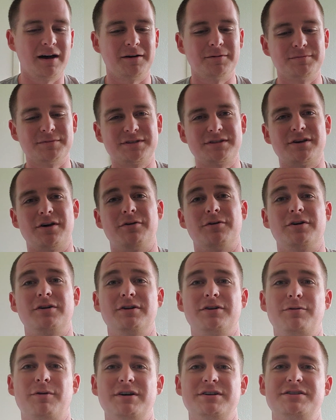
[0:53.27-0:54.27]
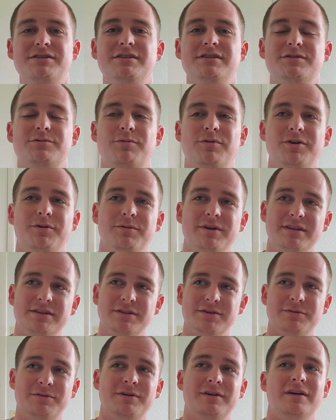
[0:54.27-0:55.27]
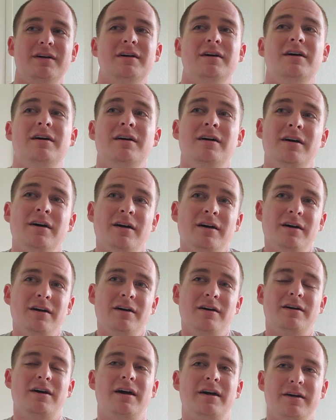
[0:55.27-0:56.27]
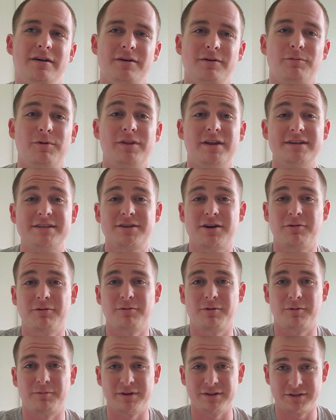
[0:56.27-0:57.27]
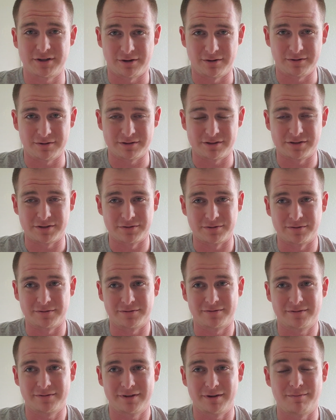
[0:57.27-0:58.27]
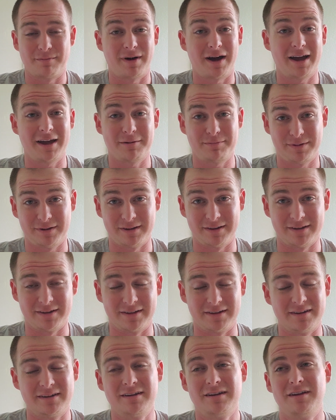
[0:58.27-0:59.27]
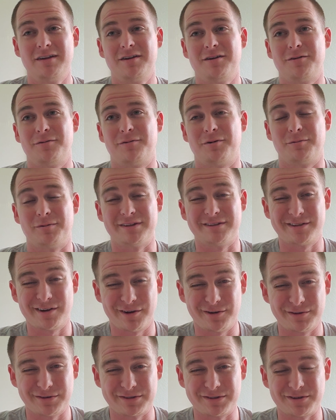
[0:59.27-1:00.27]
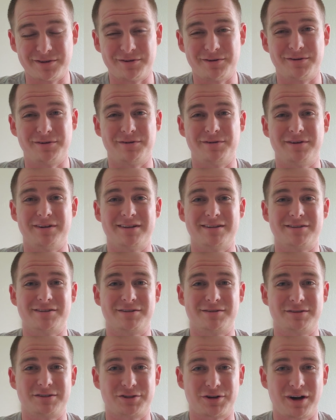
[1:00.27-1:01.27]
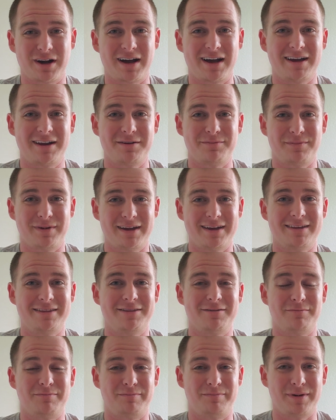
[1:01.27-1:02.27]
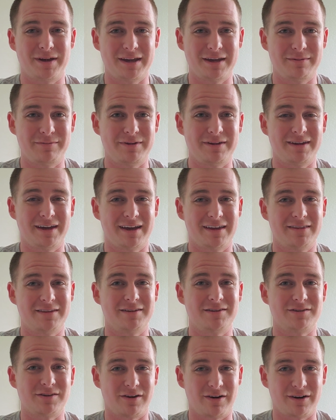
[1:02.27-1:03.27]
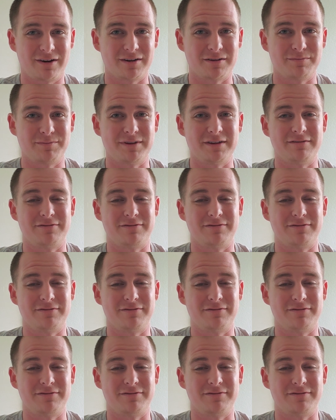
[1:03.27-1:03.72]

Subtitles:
So a good question is, what do we do? Well, let's start with what we don't do. In my opinion, what we don't do is try to make the baby and the dog be